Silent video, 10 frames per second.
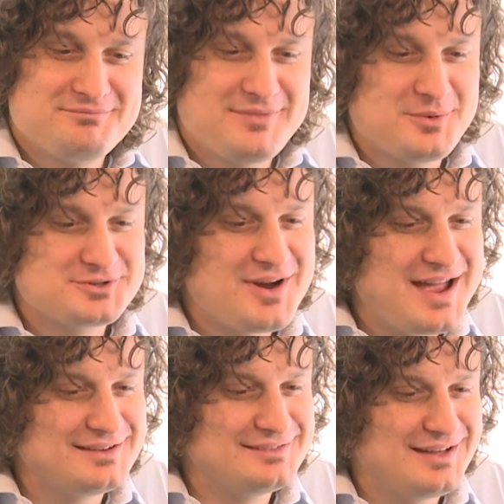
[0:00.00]
That was
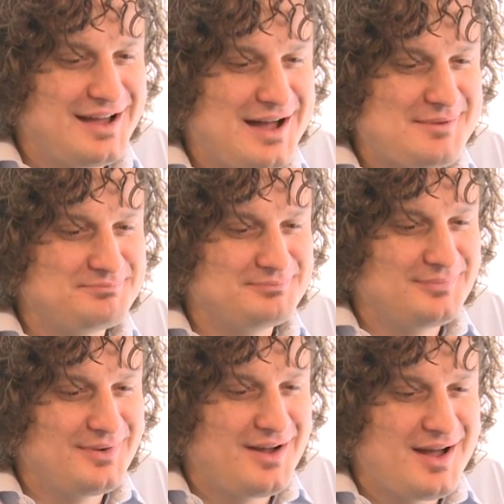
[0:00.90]
great.
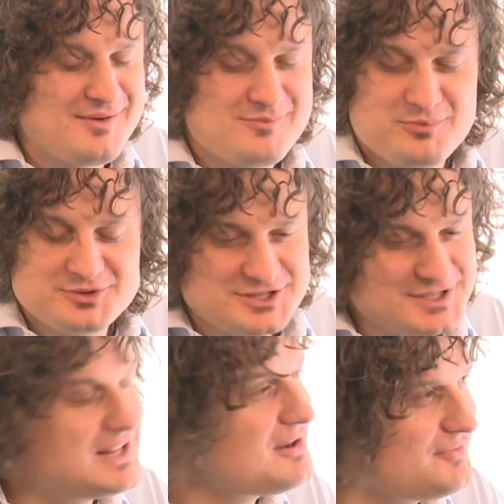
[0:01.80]
Just
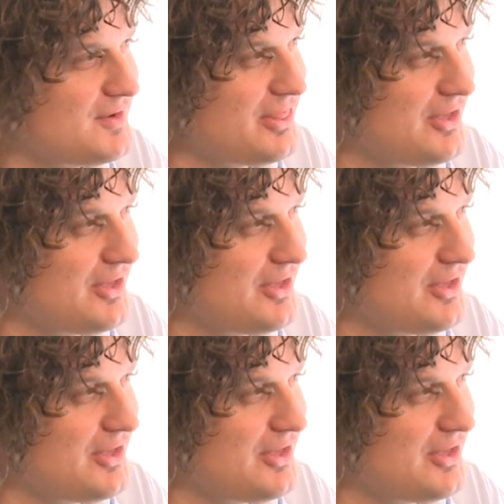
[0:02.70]
to clarify